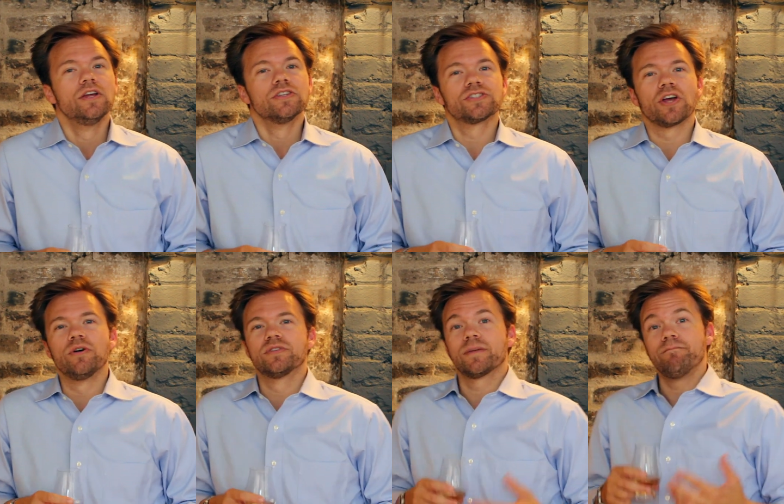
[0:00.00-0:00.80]

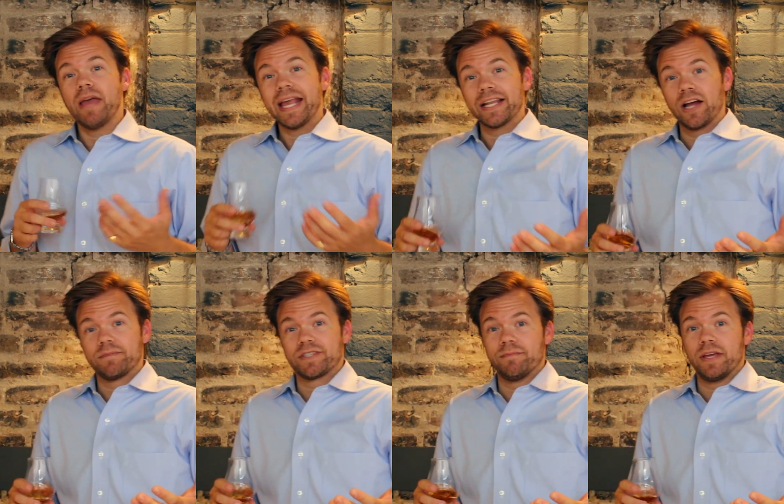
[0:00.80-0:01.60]
So, to make it
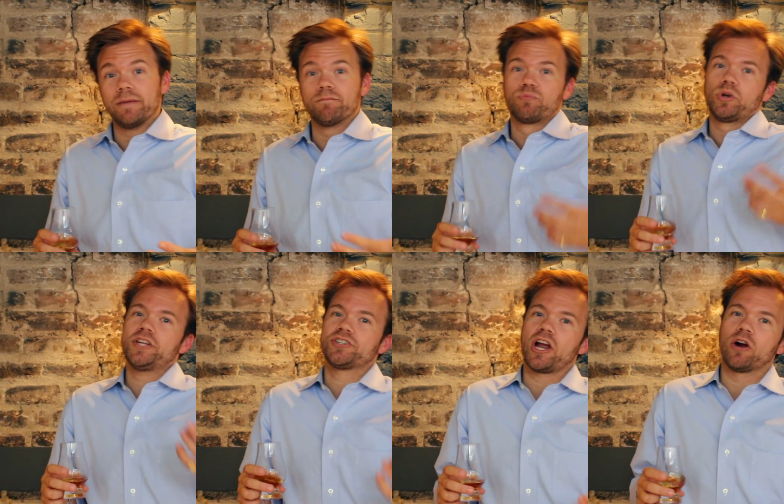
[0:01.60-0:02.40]
up to me,
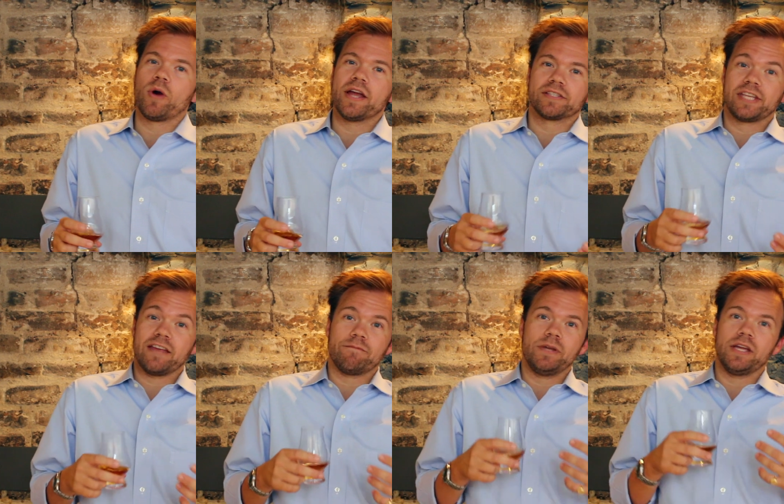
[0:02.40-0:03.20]
British Airways
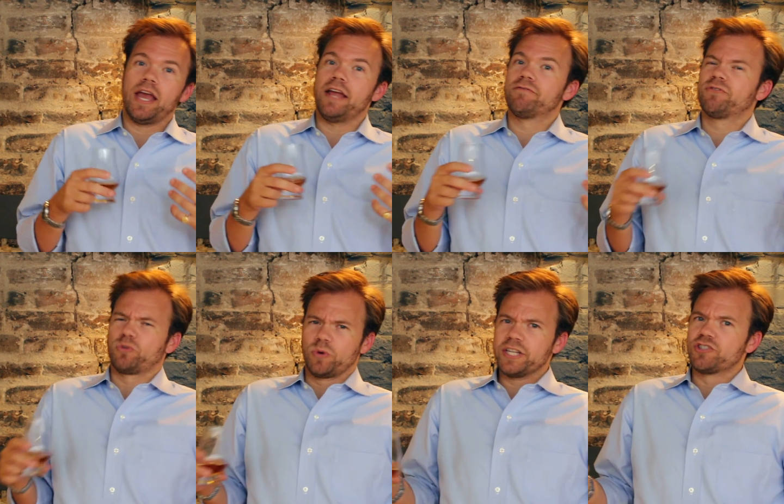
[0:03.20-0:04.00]
gave me a
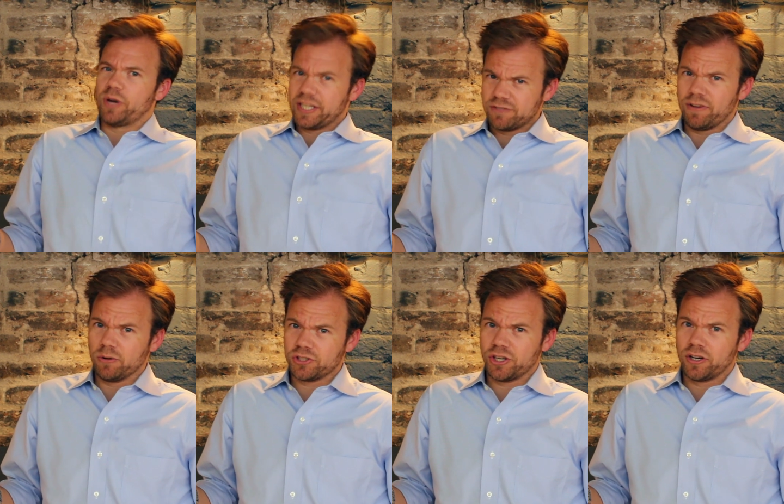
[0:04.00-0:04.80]
free drinks
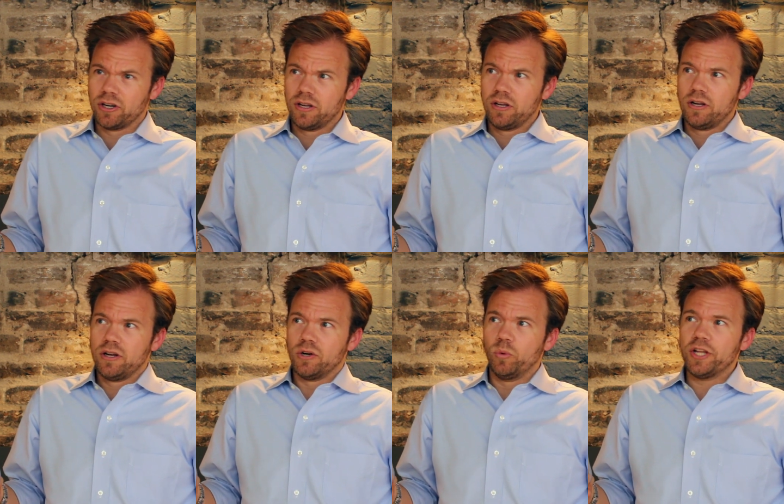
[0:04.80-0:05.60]
voucher,
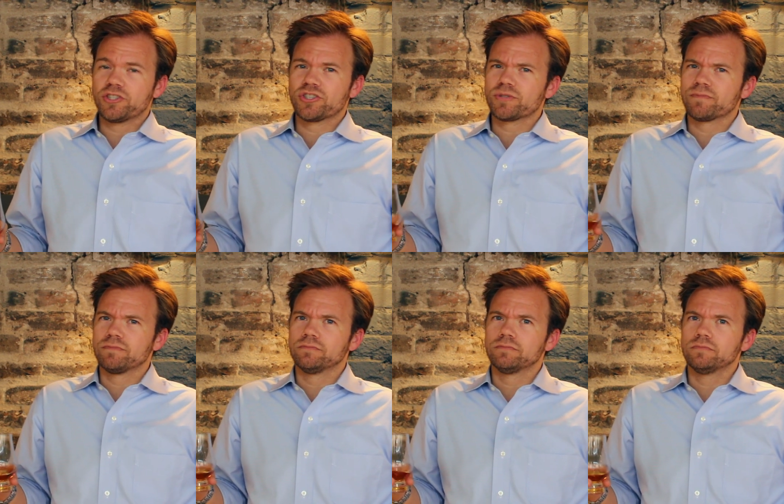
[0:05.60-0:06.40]
which
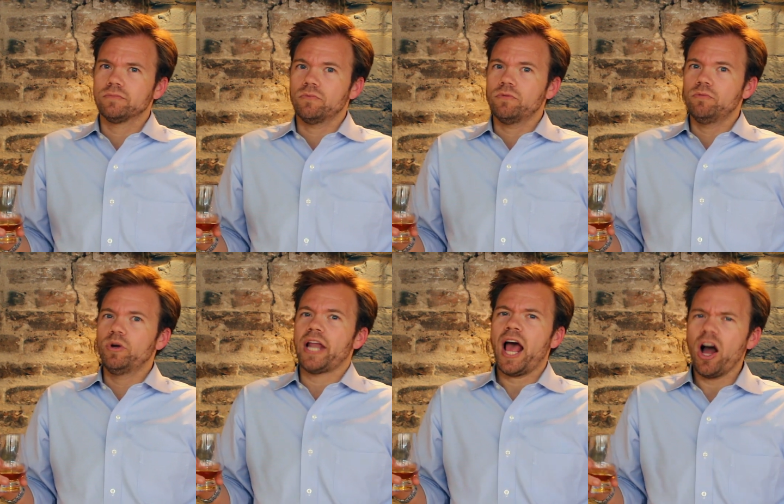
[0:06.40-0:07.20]

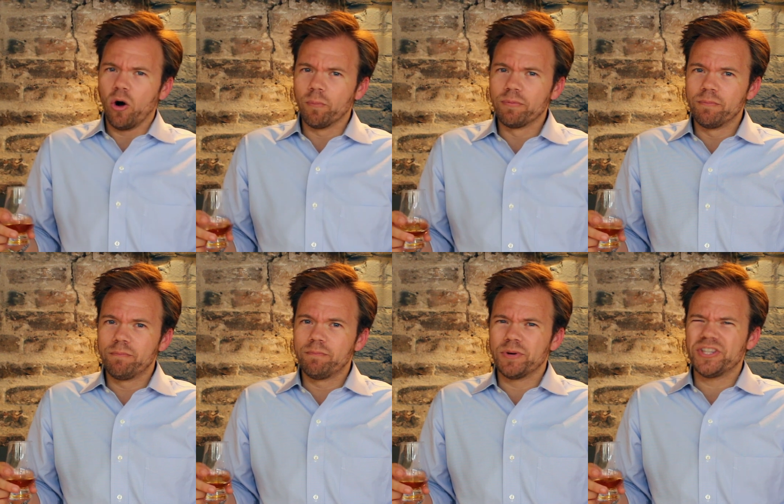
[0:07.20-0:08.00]
would help
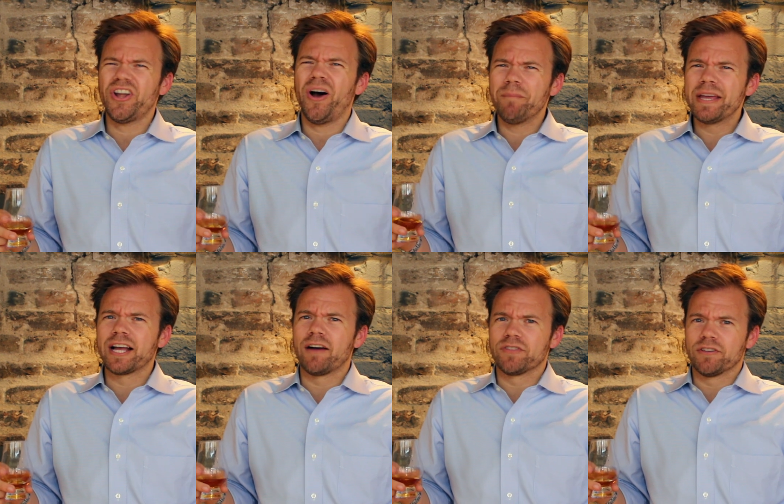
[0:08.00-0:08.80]
but not make
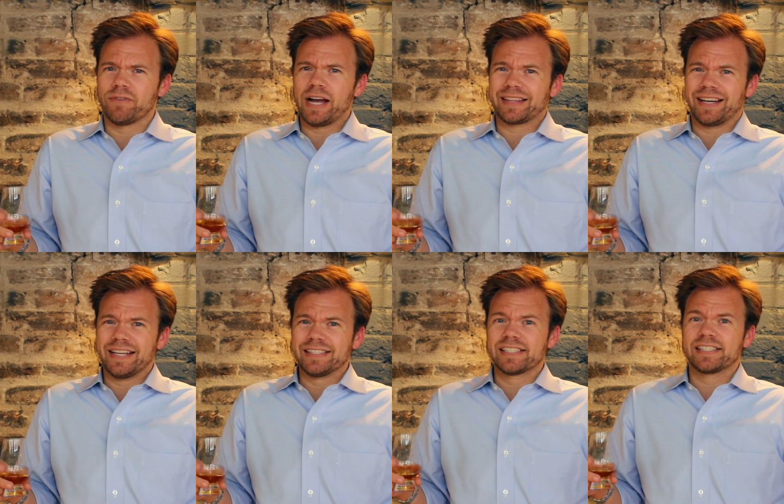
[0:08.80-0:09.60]
up for the fact that I
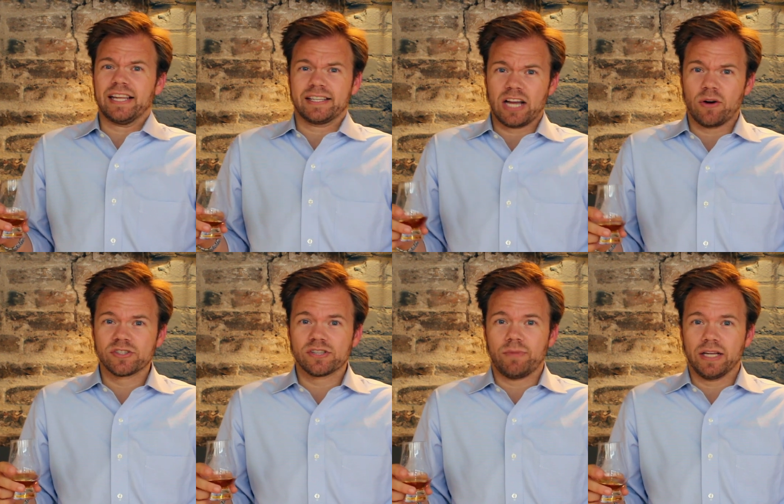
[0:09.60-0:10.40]
had six
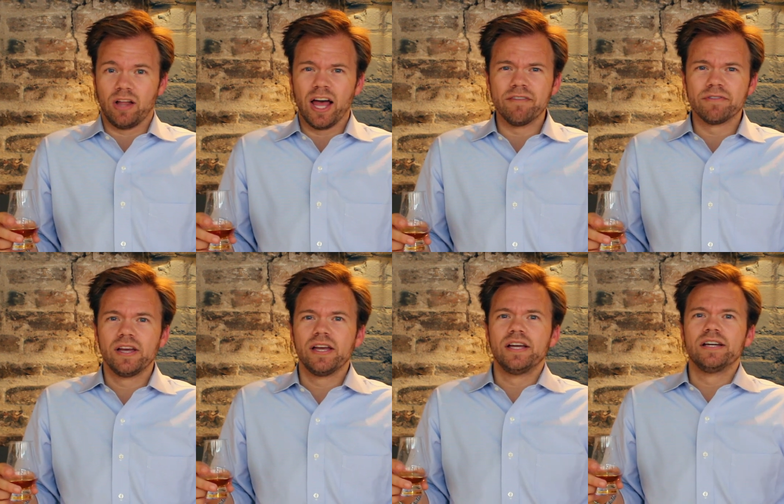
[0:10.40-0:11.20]
hours of my life
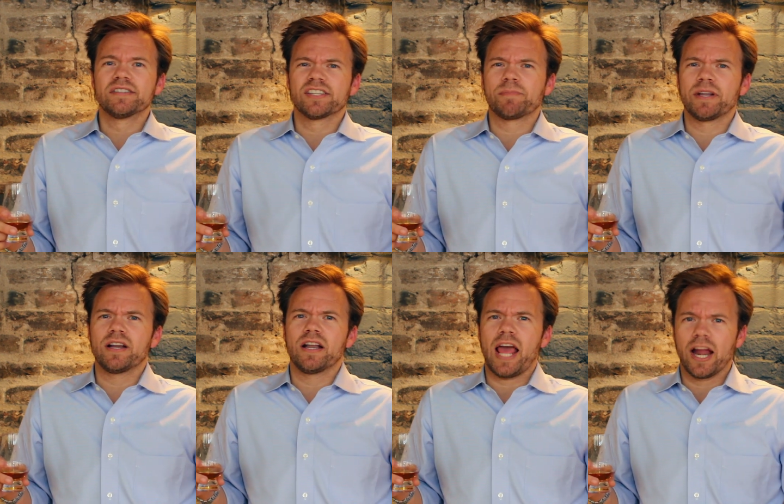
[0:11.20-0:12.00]
to spend
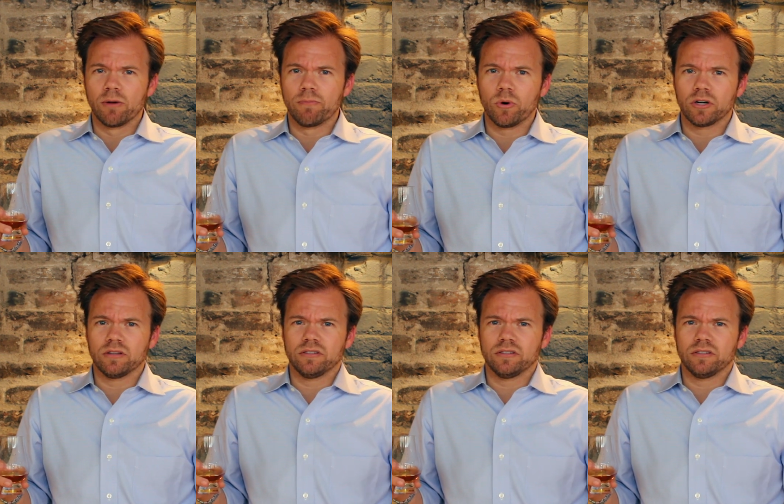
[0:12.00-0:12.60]
in an airport